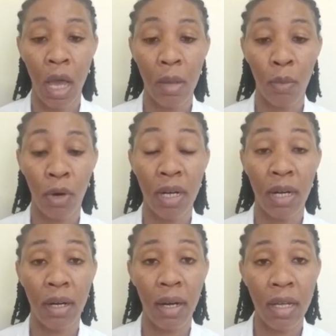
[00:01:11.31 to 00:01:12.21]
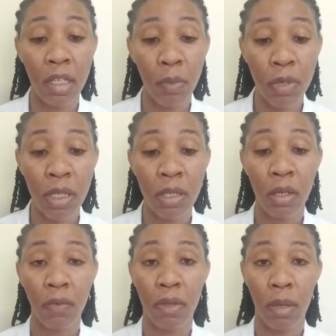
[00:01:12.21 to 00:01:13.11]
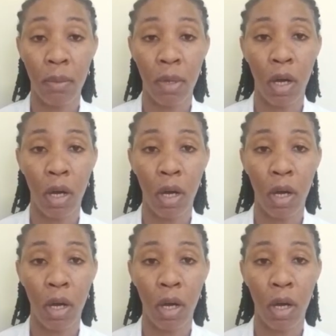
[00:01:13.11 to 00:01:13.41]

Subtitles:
and more than 90% of them